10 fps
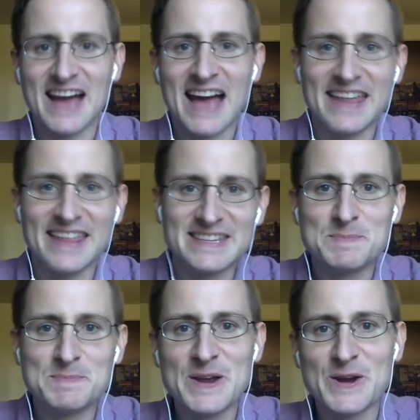hi, this
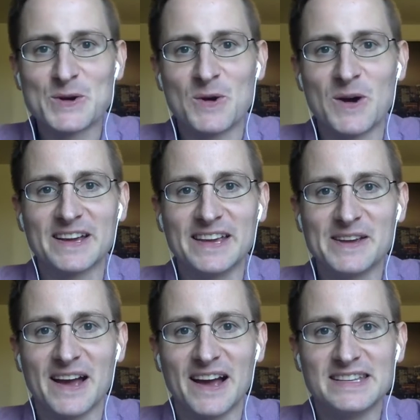is Peter
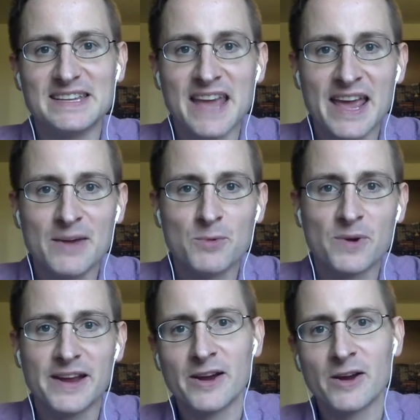Kowalke. Today
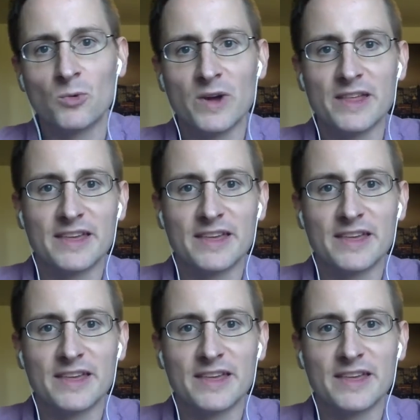we're here with